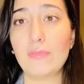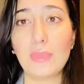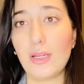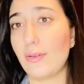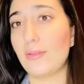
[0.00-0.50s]

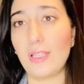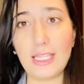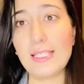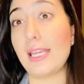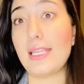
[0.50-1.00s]
little
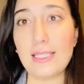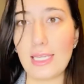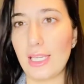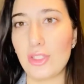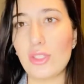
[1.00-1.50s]
like day
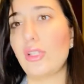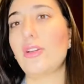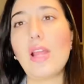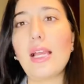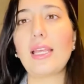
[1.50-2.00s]
tickets. So
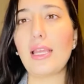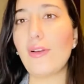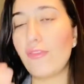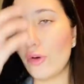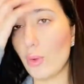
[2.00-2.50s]
you're not getting
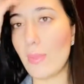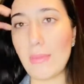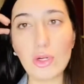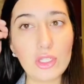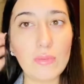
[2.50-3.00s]
a full
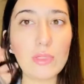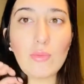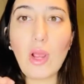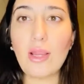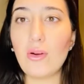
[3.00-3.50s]
membership to
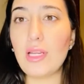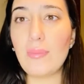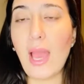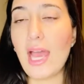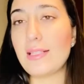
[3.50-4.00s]
Priority
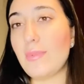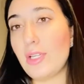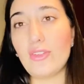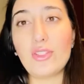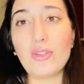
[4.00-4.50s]
Pass, but
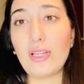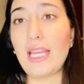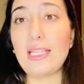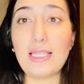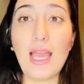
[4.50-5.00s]
you're still
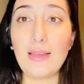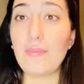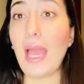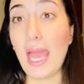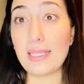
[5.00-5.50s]
getting 10
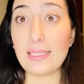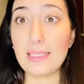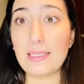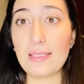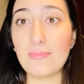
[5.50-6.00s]

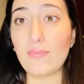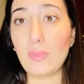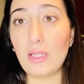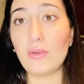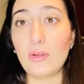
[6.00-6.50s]
passes,
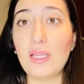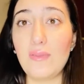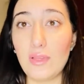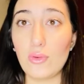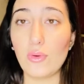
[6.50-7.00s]
little
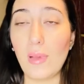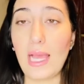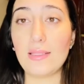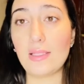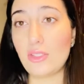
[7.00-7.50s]
individual
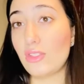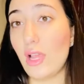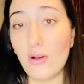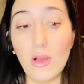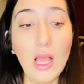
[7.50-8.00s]
passes.
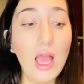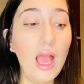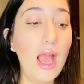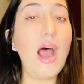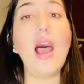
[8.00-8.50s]
So
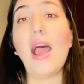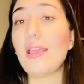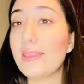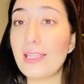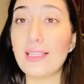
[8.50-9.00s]
I
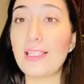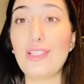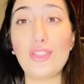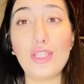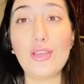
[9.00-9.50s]
think
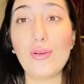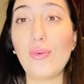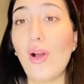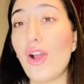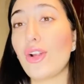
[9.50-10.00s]
these
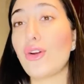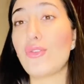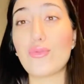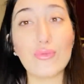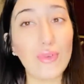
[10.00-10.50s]
two are
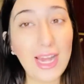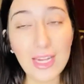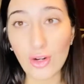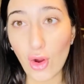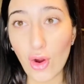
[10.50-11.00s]

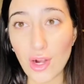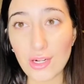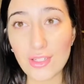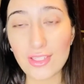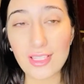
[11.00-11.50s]
great
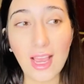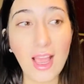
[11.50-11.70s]
cards.